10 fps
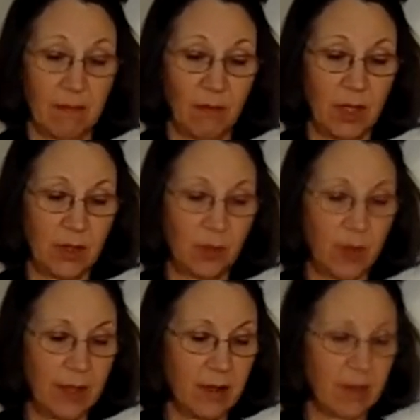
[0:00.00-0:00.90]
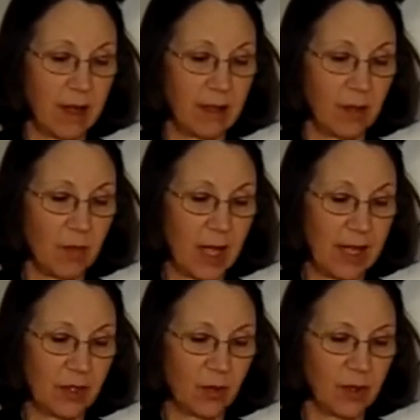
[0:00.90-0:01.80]
When his brother darted
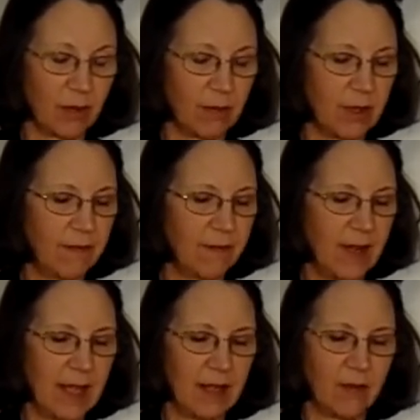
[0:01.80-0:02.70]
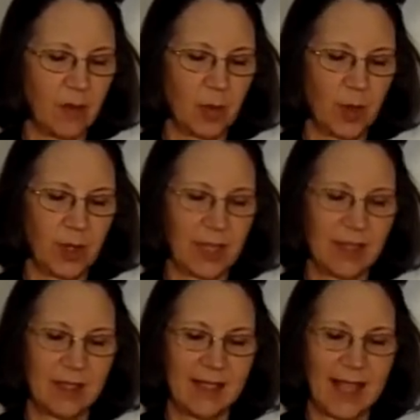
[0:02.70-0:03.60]
by, Squiggle refrained from pulling
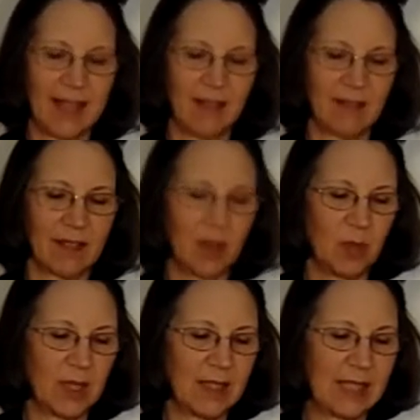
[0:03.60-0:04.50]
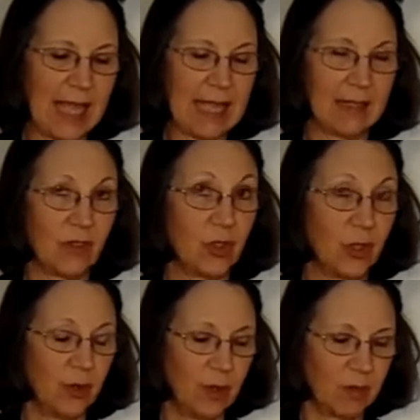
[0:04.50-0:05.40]
his tail, keeping his hands
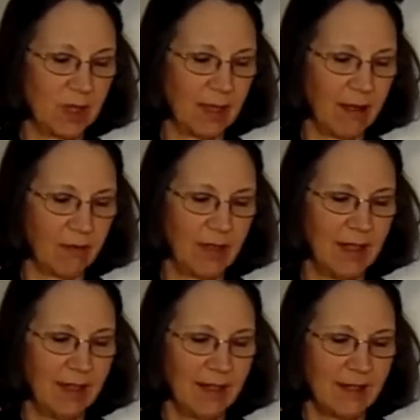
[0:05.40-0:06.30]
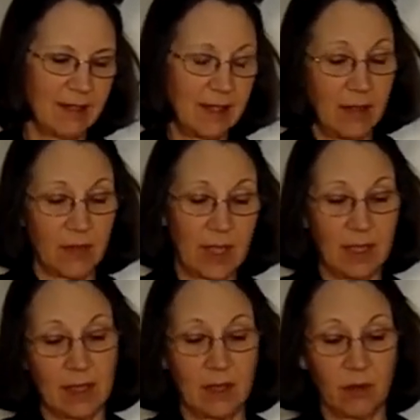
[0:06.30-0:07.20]
to himself. Instead of
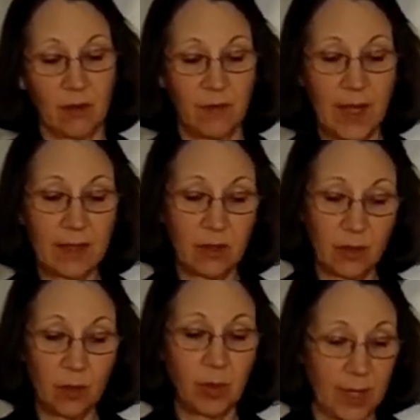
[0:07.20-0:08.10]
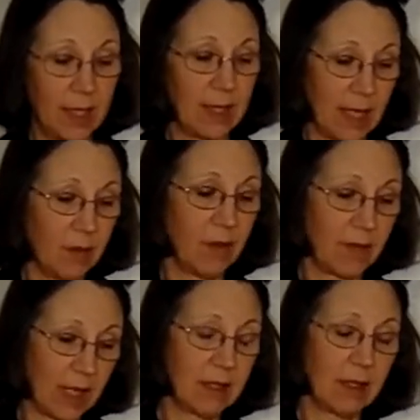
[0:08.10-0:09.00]
getting into a fight, the two played a game of
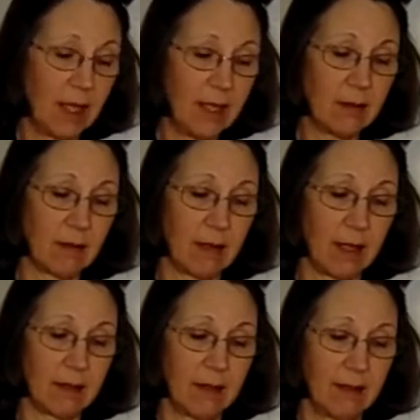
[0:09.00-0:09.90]
catch the hazelnut.